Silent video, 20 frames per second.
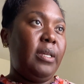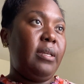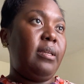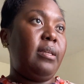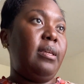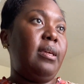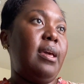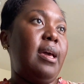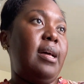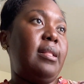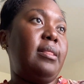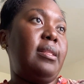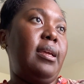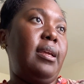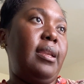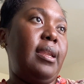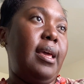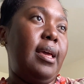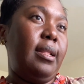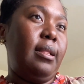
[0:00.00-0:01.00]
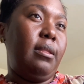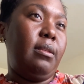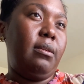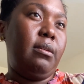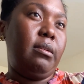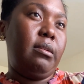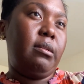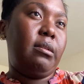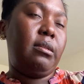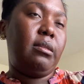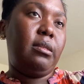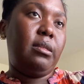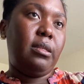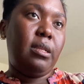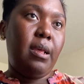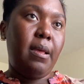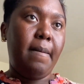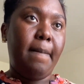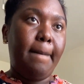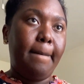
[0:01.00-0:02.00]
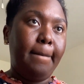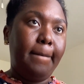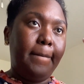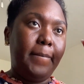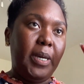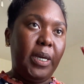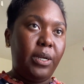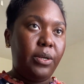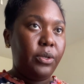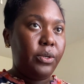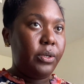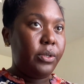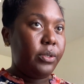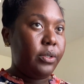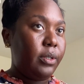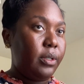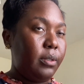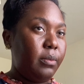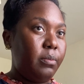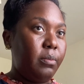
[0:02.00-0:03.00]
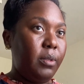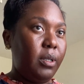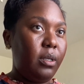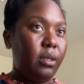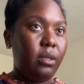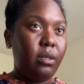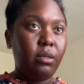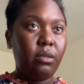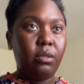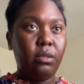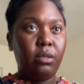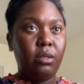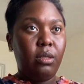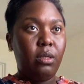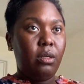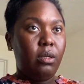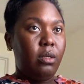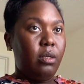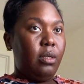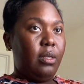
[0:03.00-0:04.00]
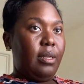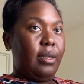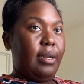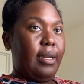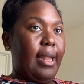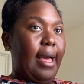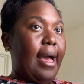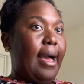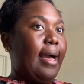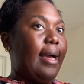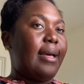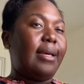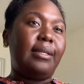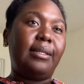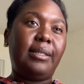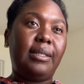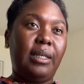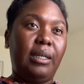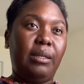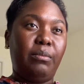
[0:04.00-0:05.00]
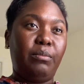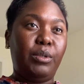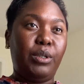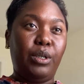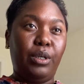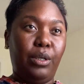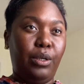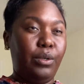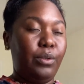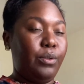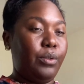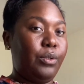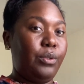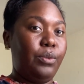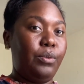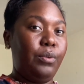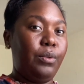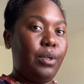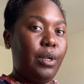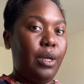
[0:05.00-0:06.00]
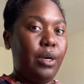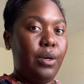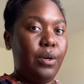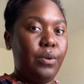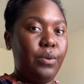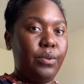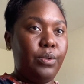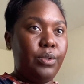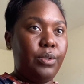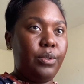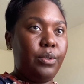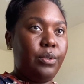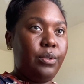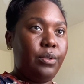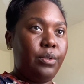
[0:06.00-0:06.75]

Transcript: Yeah, I think that looks better to me. Now it seems a little too close.